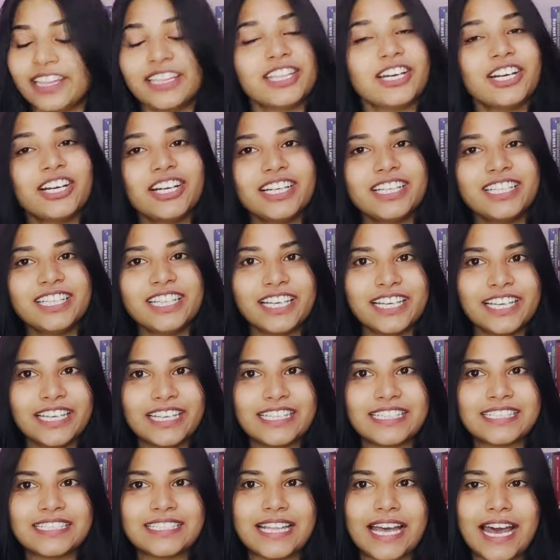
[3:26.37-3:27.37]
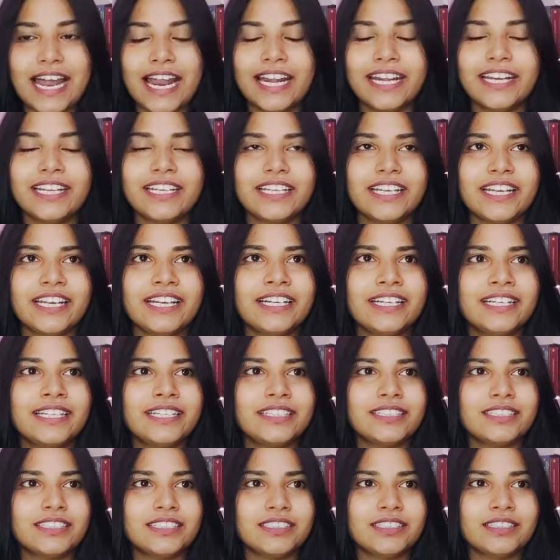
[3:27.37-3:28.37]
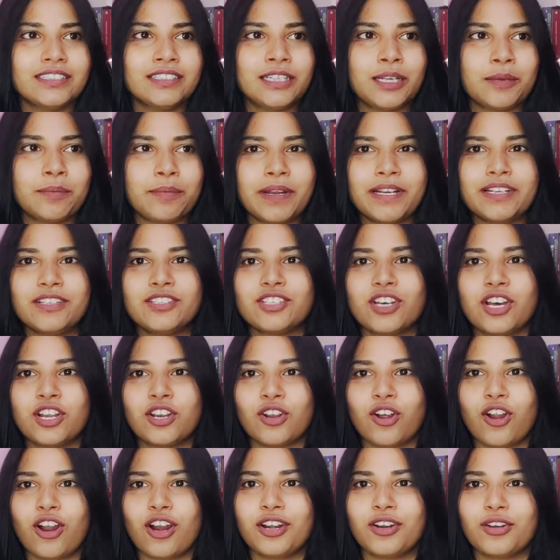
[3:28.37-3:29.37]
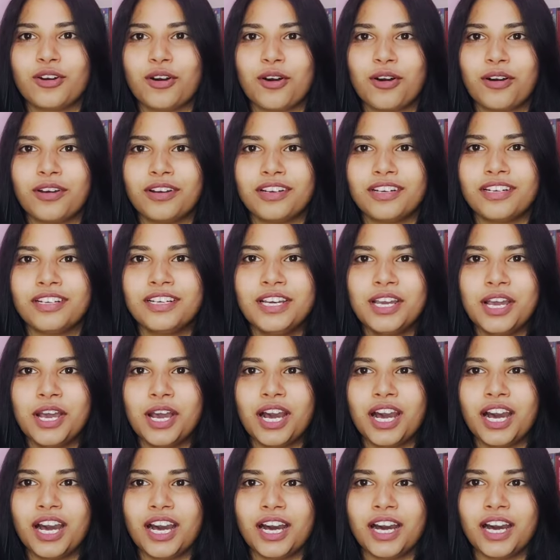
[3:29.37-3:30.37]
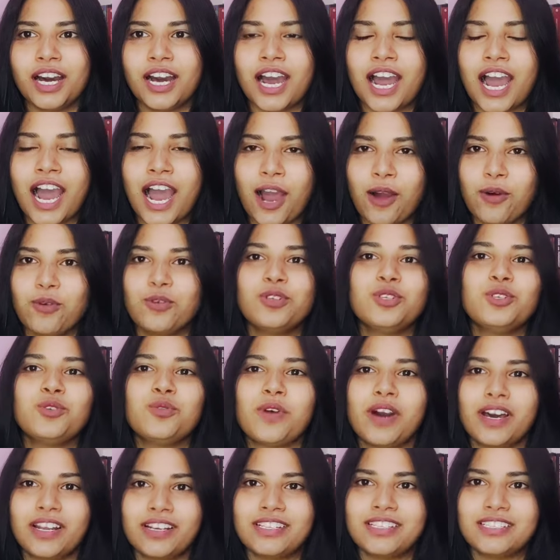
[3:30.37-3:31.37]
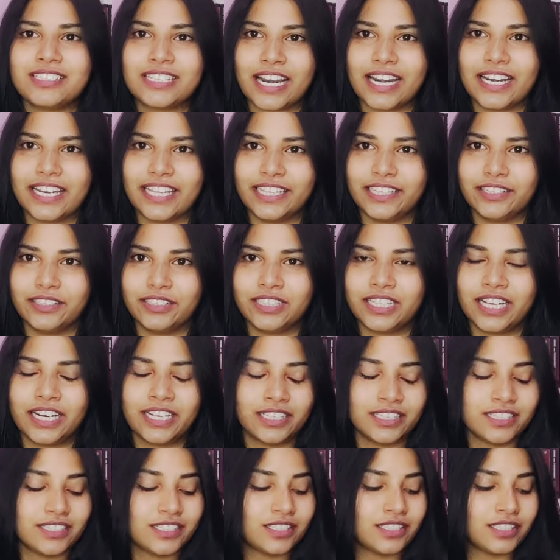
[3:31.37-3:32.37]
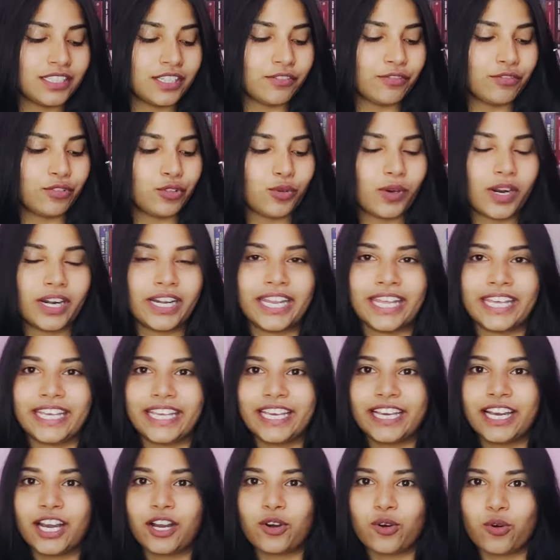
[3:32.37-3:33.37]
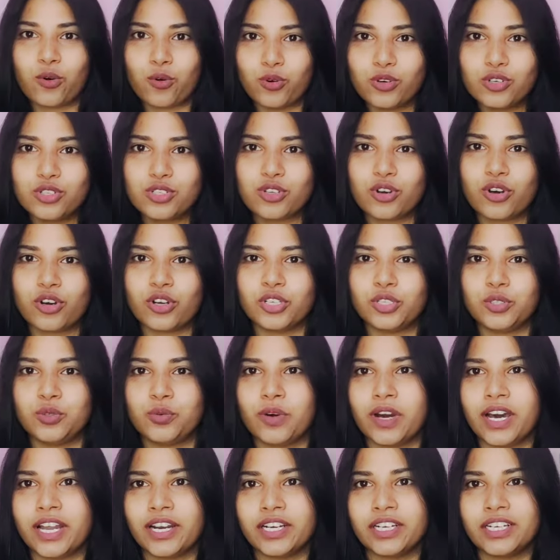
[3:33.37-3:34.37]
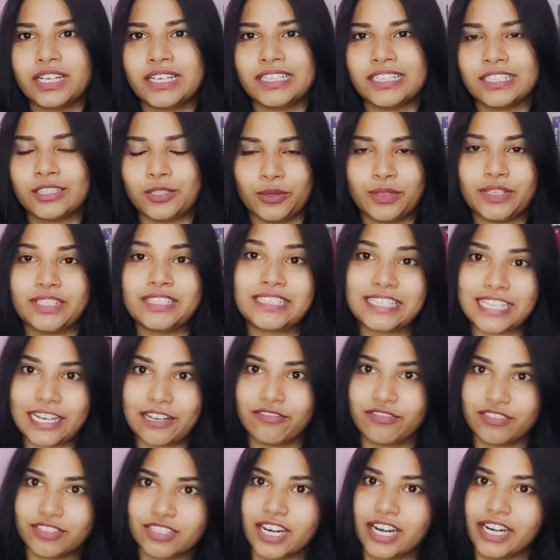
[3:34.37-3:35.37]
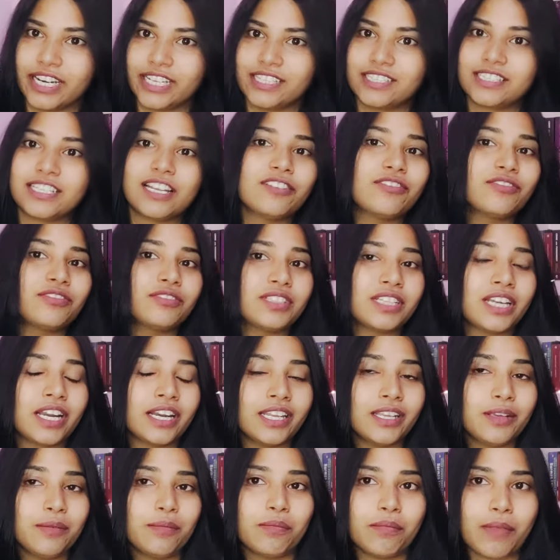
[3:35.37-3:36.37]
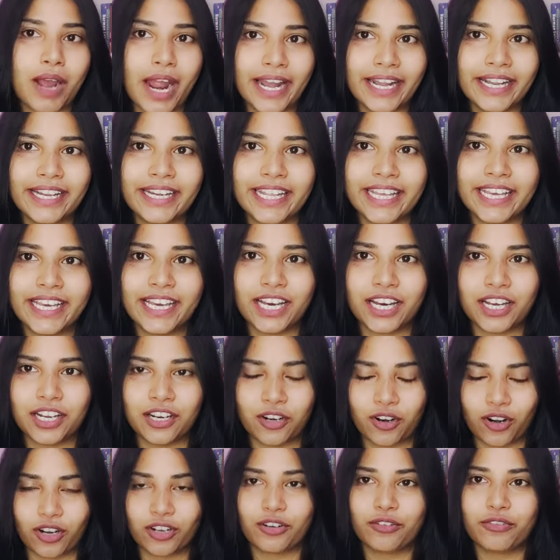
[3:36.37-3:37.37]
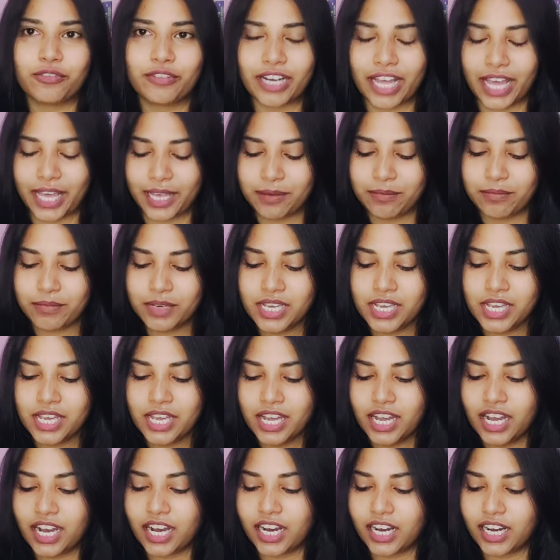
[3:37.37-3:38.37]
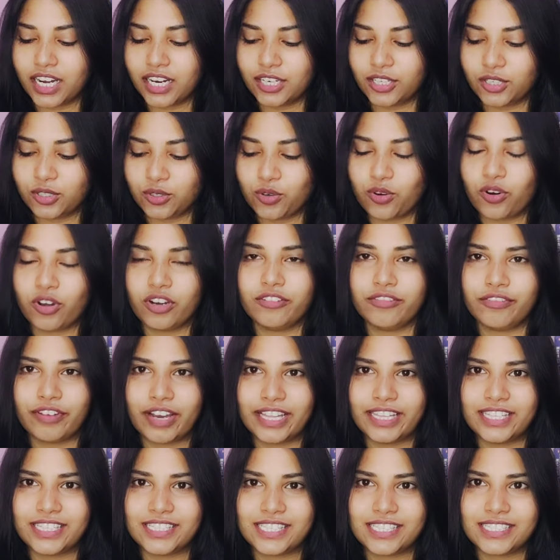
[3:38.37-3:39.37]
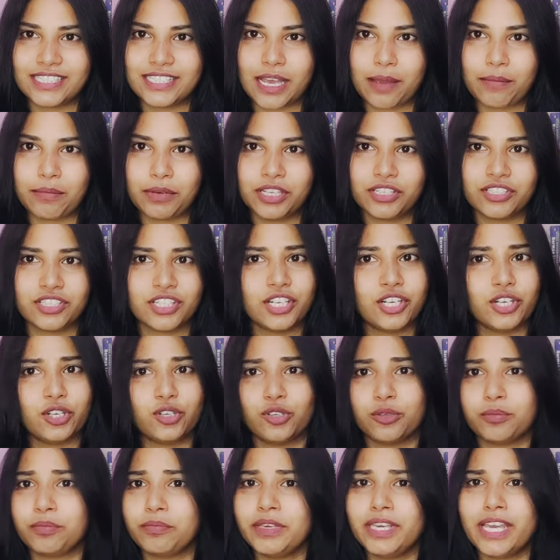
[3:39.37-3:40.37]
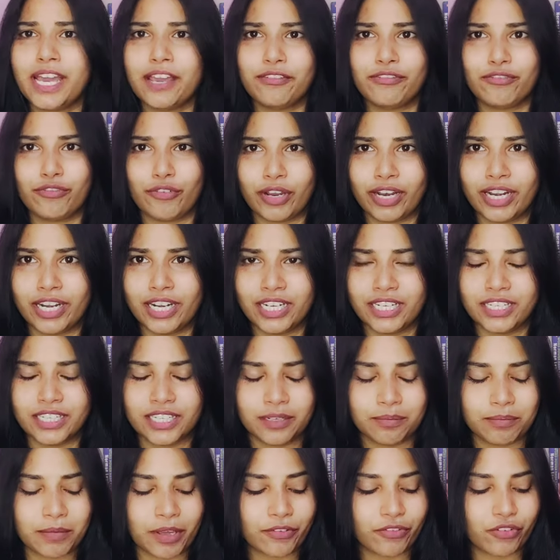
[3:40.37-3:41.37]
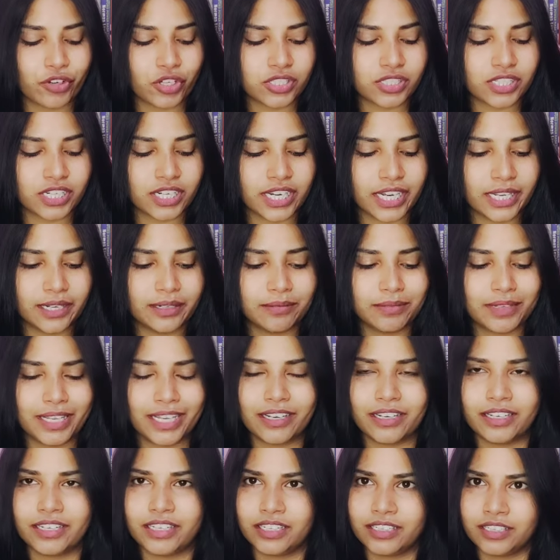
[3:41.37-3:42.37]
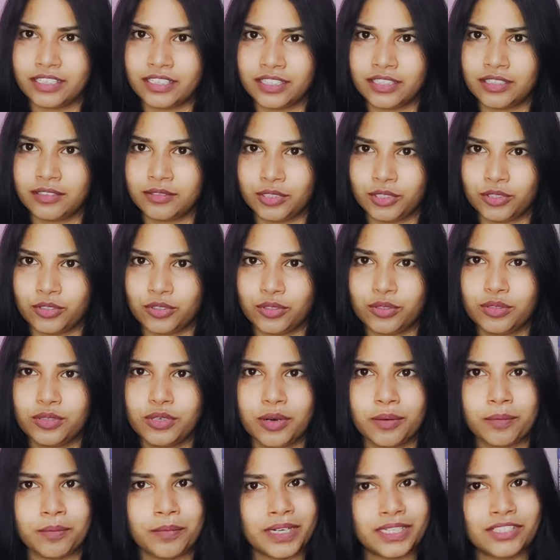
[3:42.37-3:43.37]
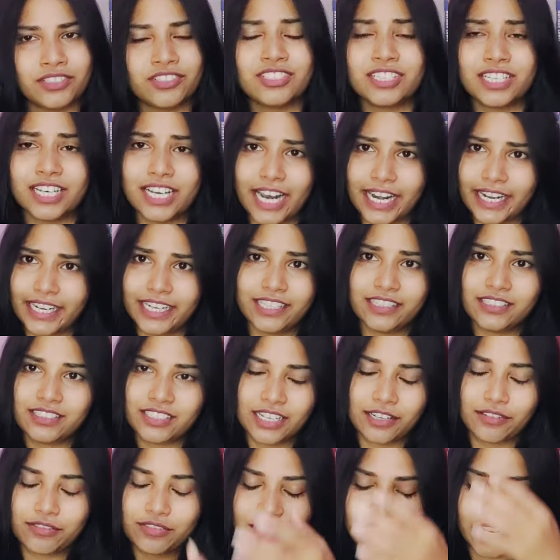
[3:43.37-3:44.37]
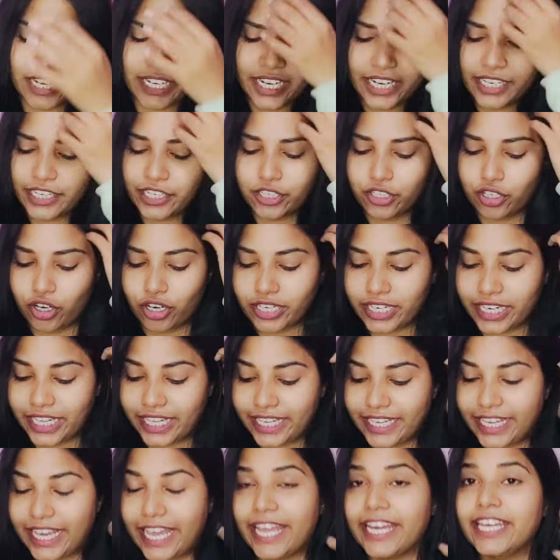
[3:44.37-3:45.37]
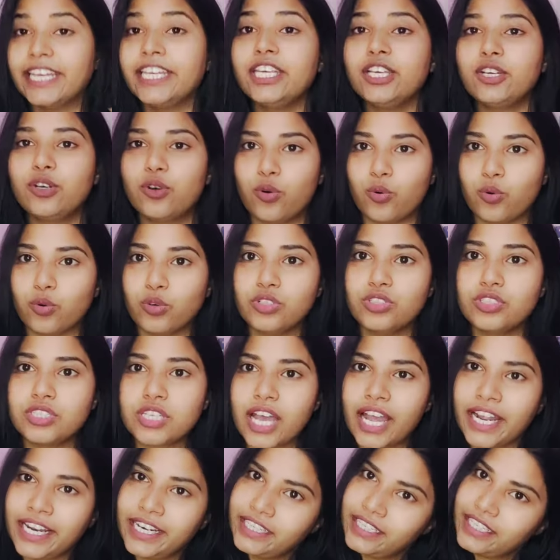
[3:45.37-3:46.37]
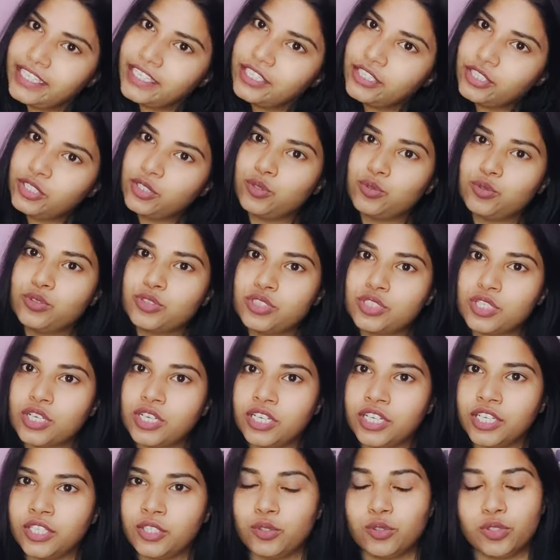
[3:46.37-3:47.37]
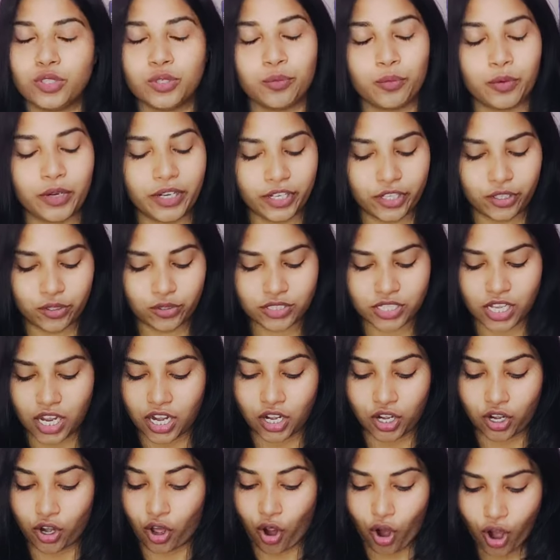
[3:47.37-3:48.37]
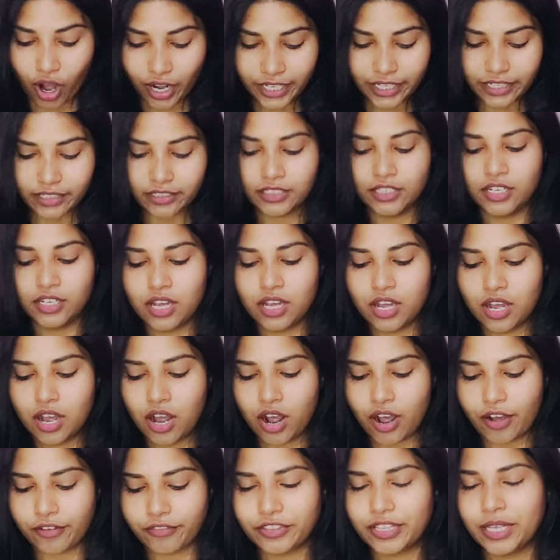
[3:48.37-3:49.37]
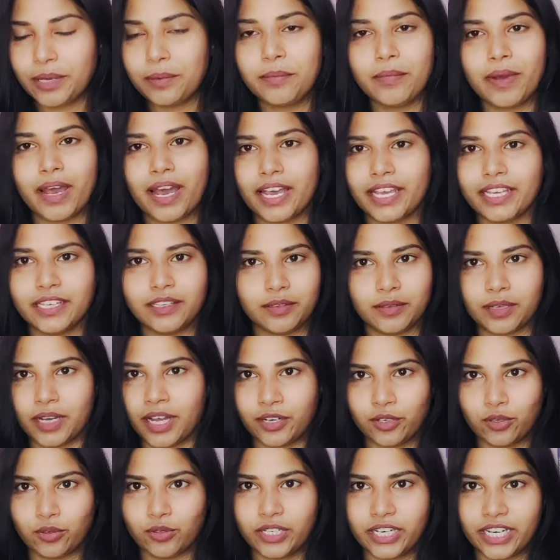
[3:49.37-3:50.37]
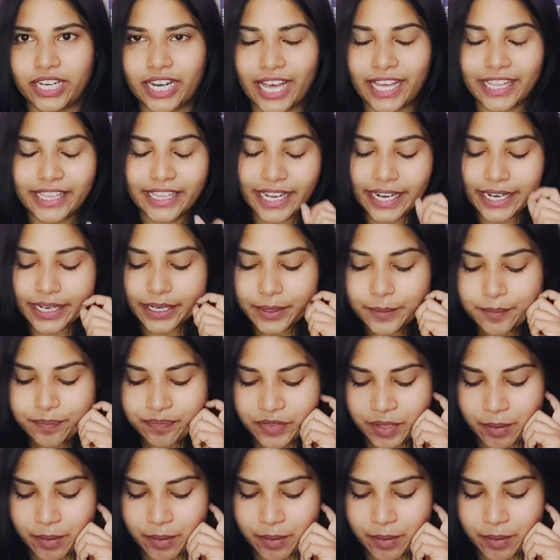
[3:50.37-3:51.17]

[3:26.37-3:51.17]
third thing is that it depends a lot on how you are studying. That is, if you are taking a course or you are doing self-study. Self-study might take a lot of time to qualify this examination. It took me, I failed in my first attempt, then but still I did self-study. I did not take any course. I did use YouTube videos, a lot of them, I don't deny that.